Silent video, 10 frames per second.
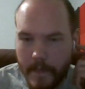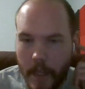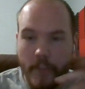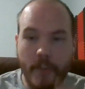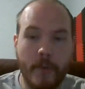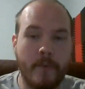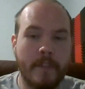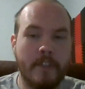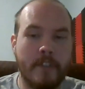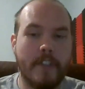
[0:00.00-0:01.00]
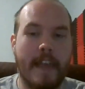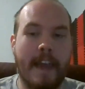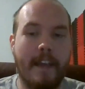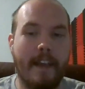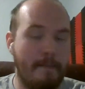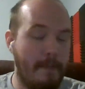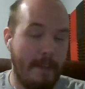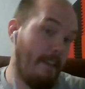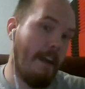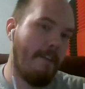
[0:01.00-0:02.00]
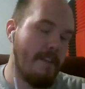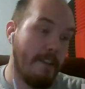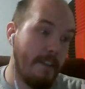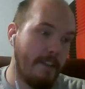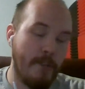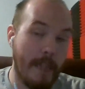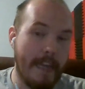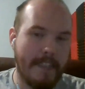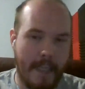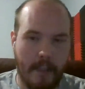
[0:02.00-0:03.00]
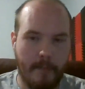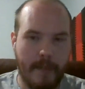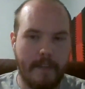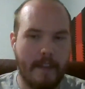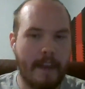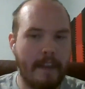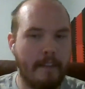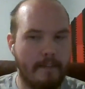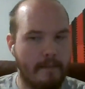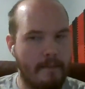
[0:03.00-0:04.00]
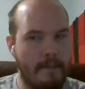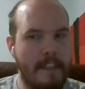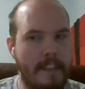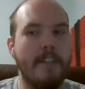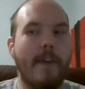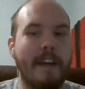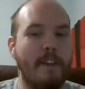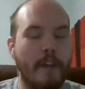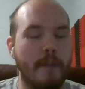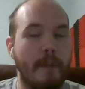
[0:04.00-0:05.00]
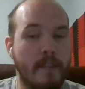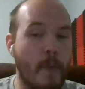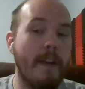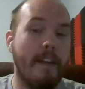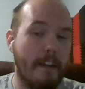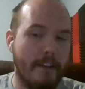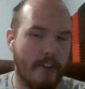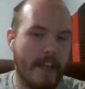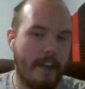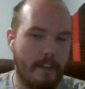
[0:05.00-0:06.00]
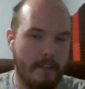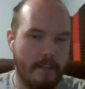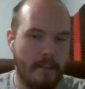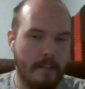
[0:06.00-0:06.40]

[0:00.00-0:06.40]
Also, just obviously it's too late, Taylor, but I didn't know how you felt about swearing on your channel.